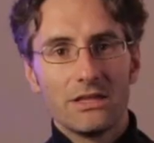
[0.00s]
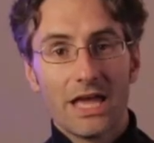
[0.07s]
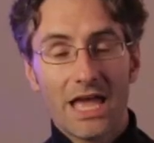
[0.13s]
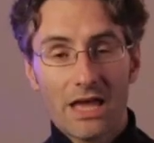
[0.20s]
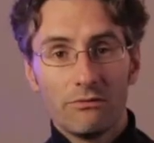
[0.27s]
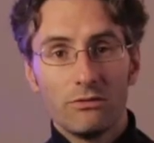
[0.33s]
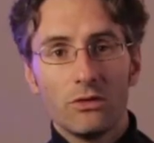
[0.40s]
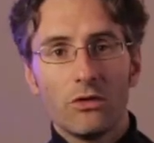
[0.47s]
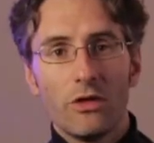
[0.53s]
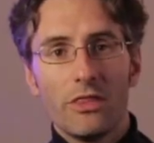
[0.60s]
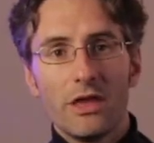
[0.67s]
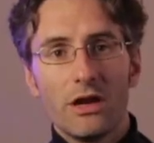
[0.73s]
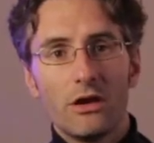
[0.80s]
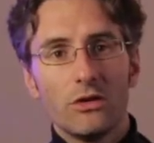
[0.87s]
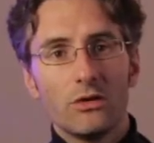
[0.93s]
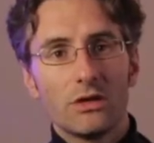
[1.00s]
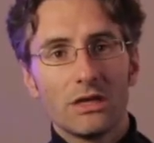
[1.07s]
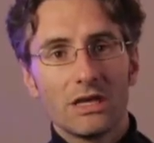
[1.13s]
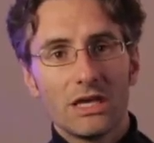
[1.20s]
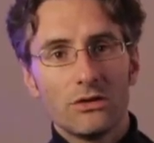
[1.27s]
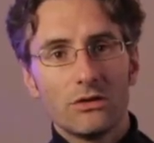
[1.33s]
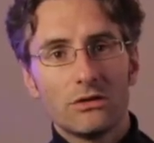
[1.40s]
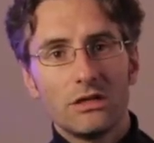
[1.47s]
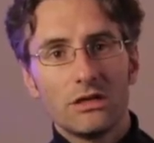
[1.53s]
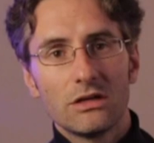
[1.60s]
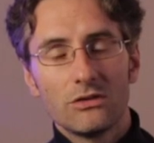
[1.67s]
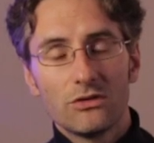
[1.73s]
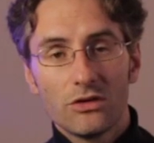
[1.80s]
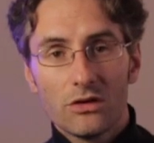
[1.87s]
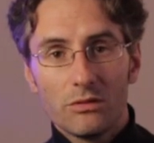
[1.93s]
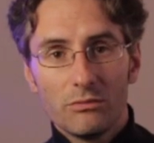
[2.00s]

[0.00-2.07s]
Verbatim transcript: have you there. You can get your tickets here